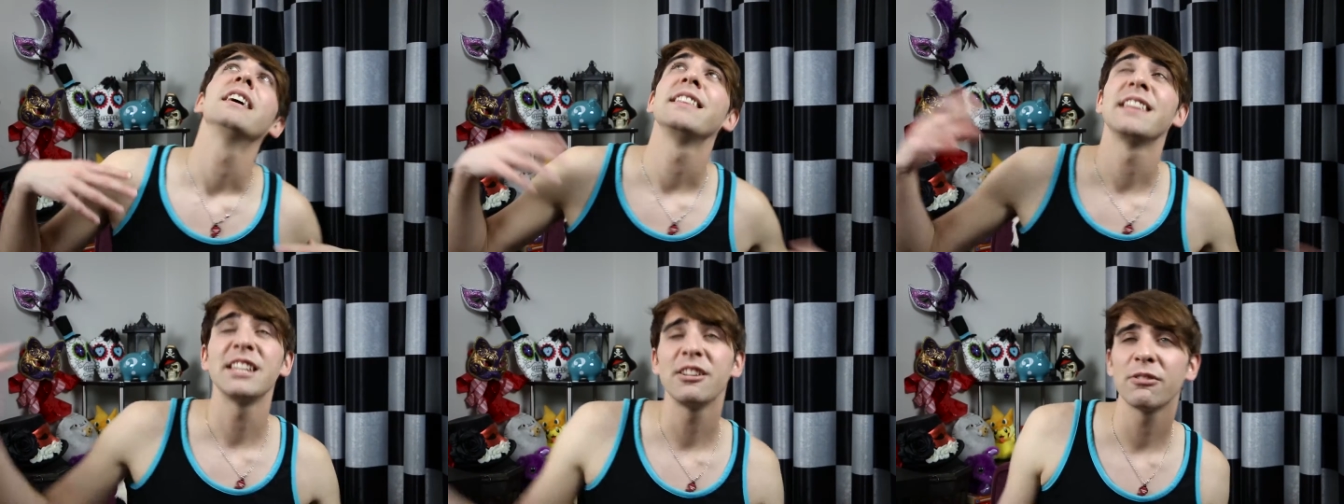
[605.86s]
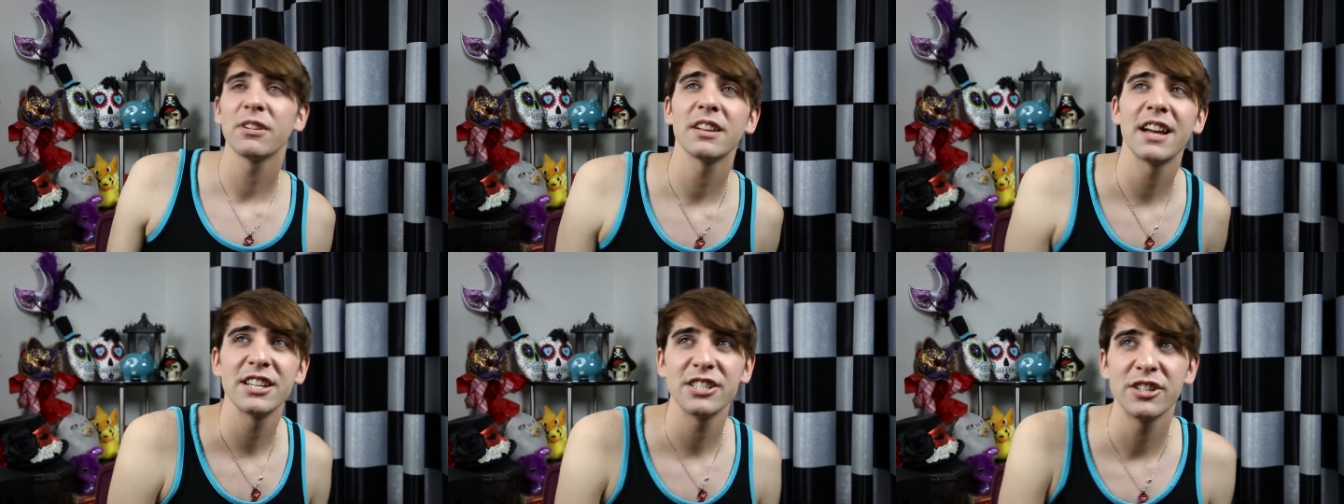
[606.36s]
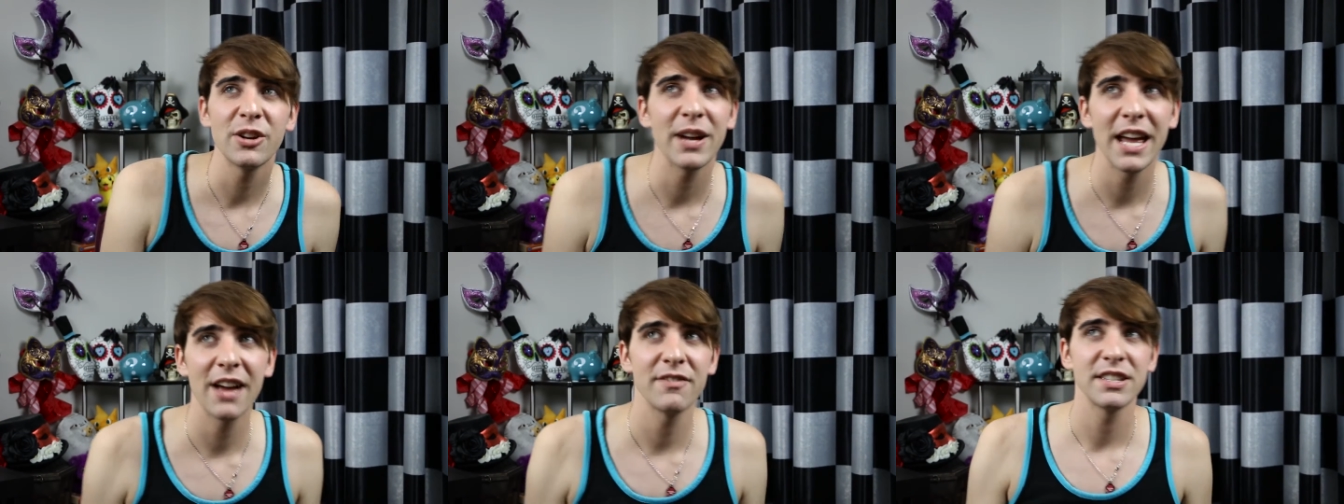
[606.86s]
and then you realize you don't
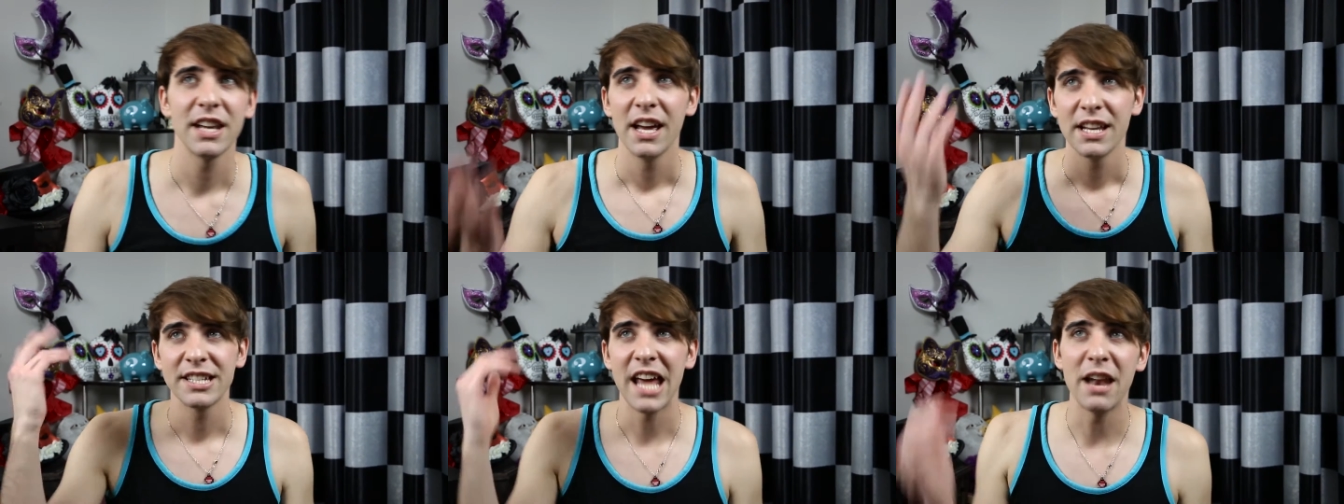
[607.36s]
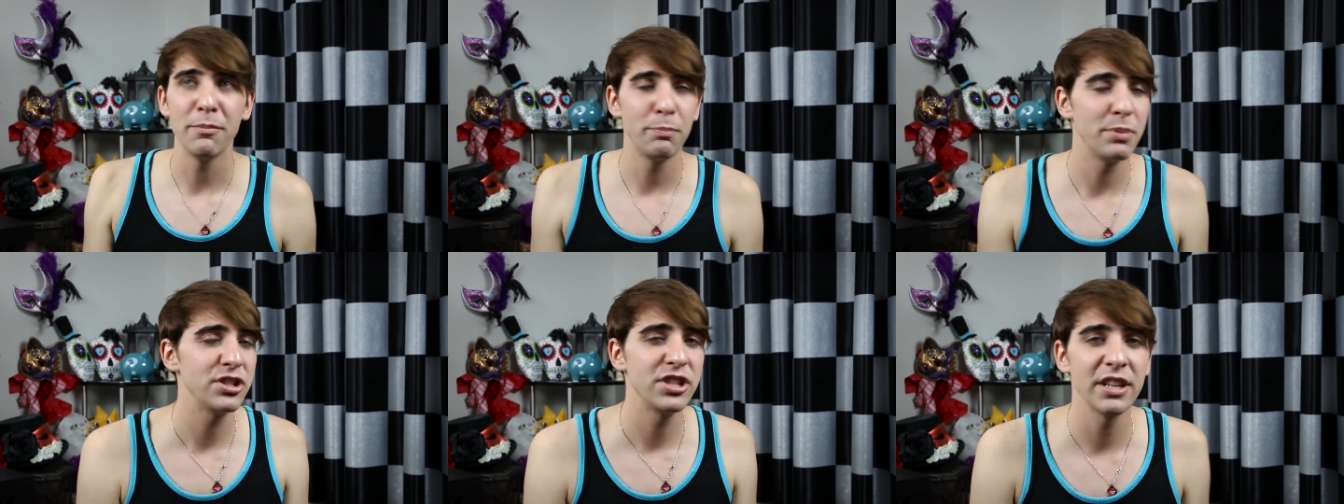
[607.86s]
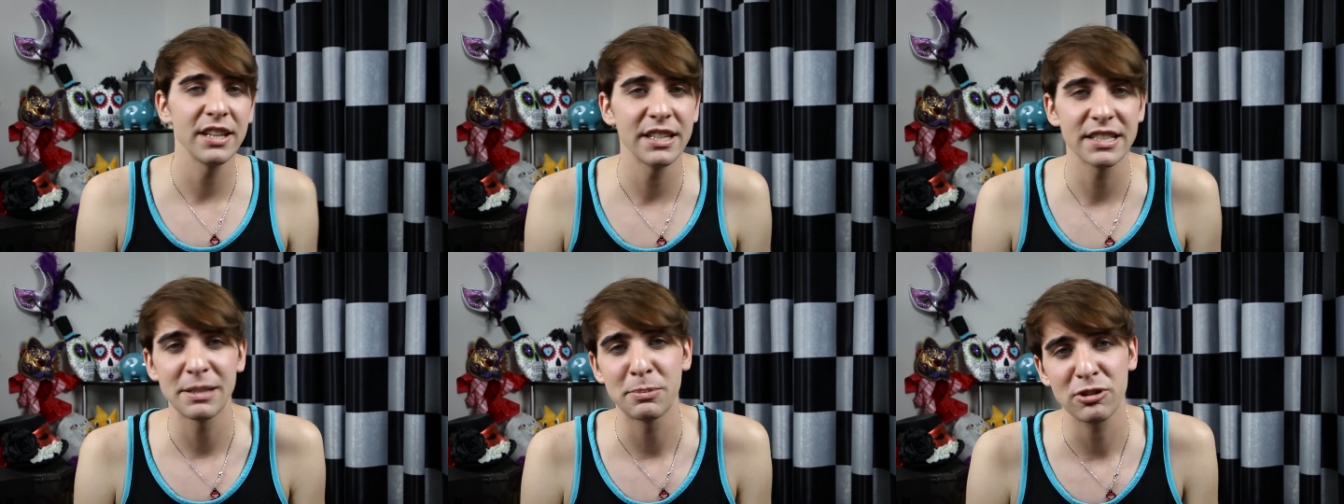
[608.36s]
have 10 bajillion
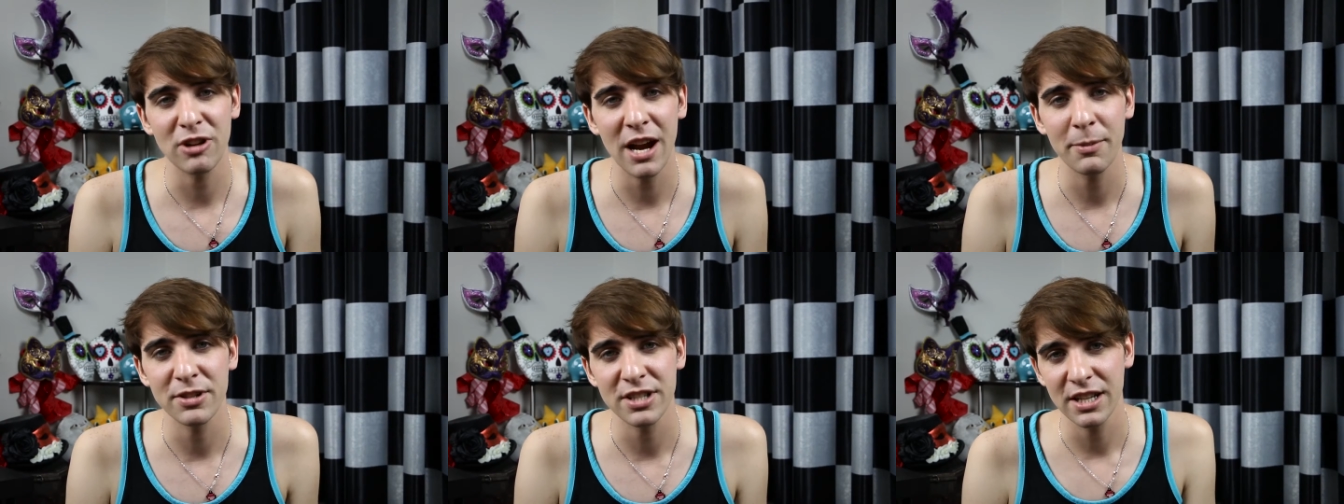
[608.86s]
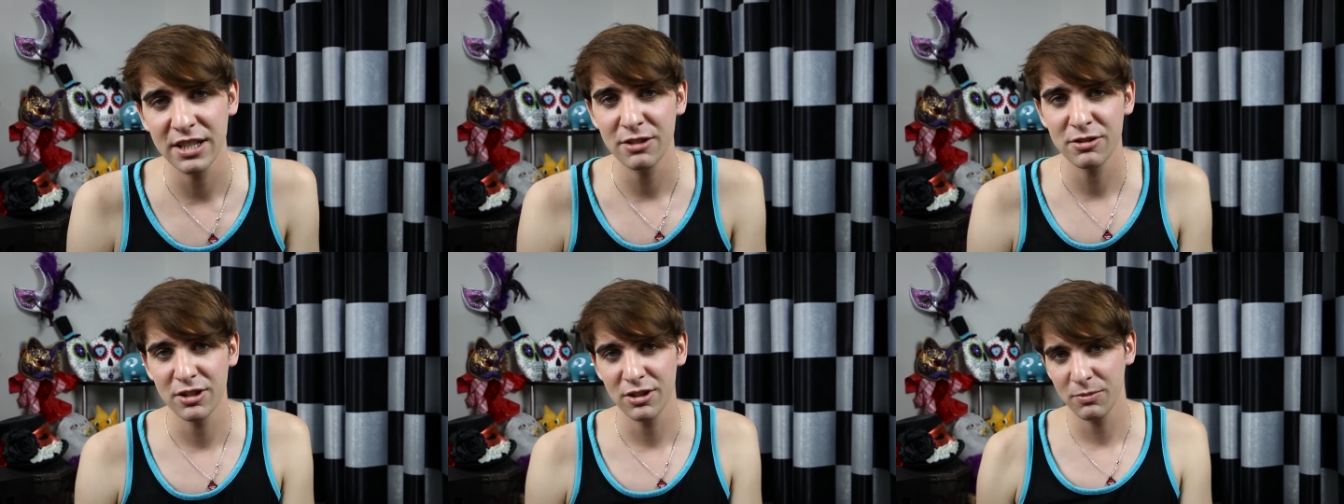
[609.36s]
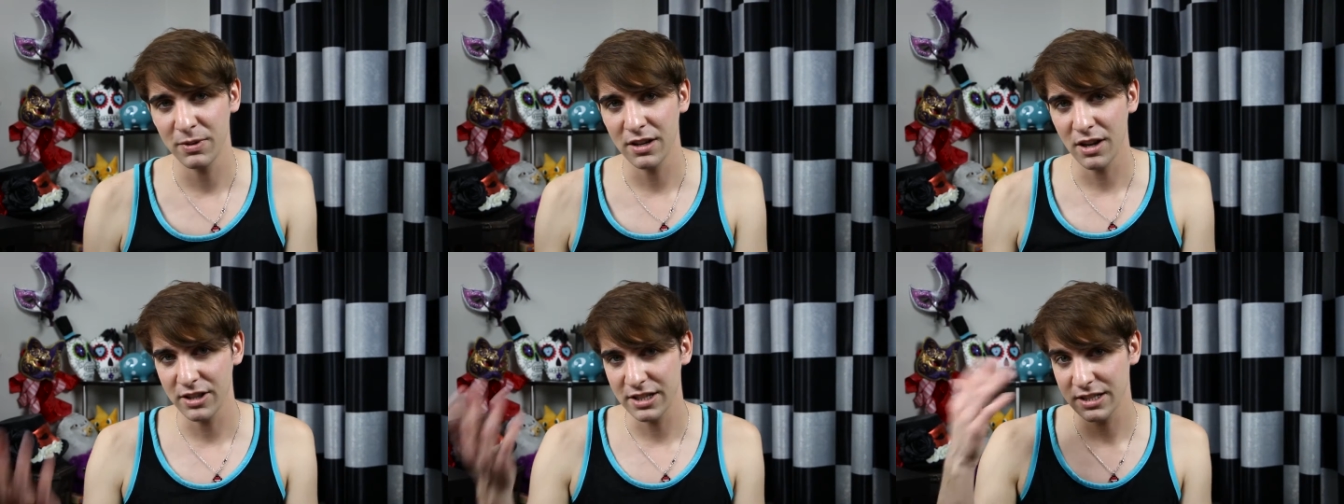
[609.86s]
subscribers on YouTube and
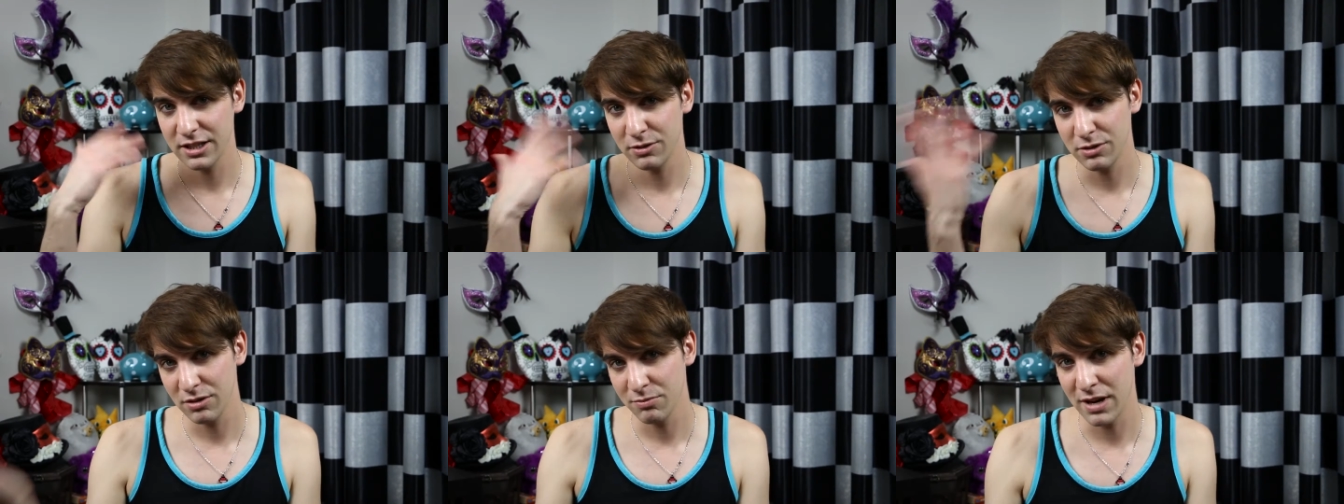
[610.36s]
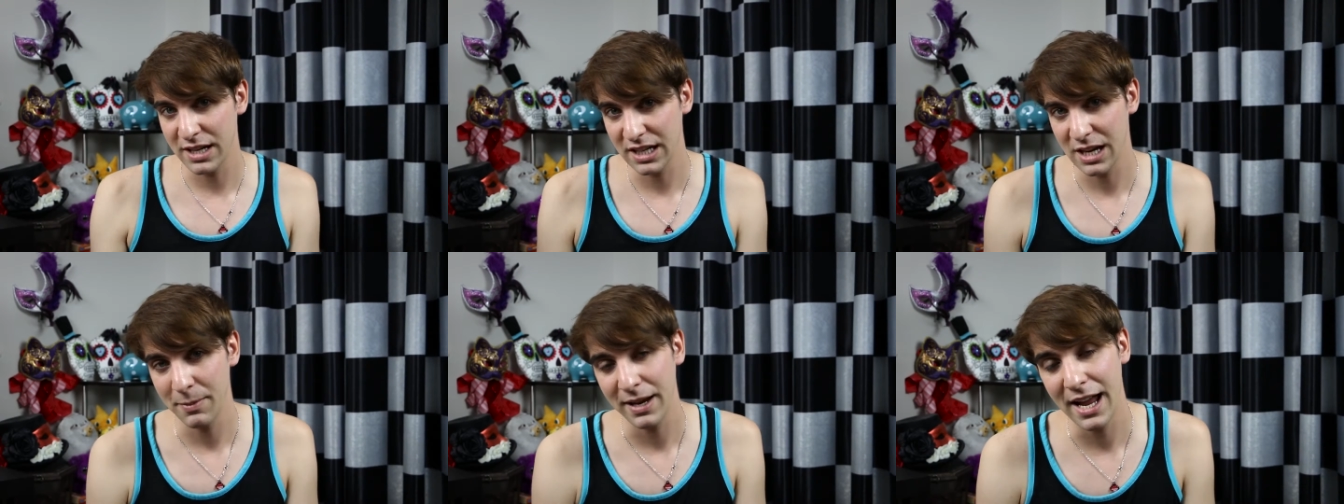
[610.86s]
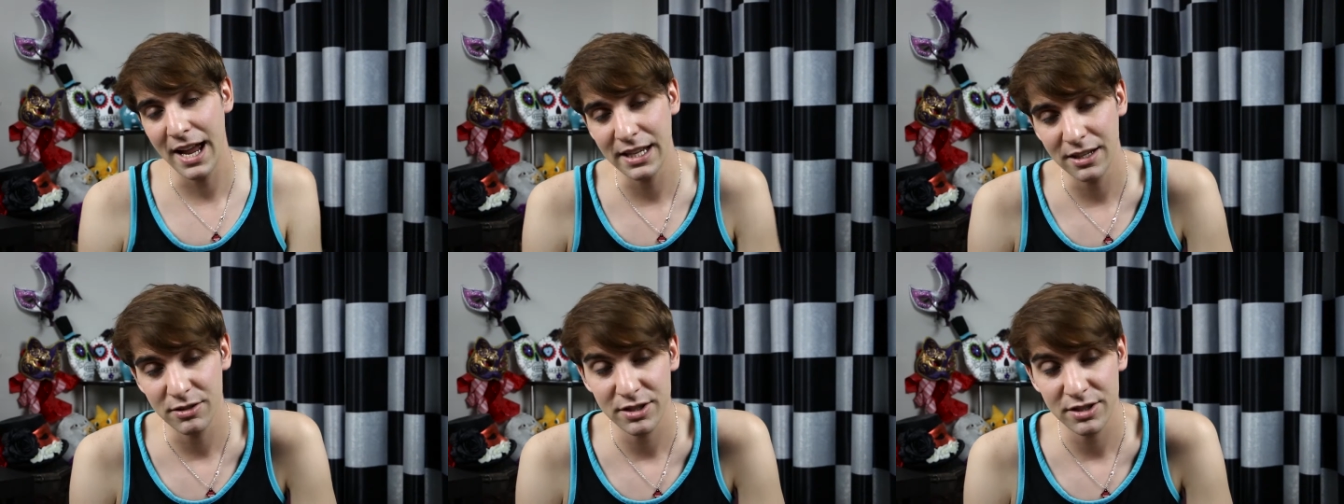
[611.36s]
all this YouTube money coming at you.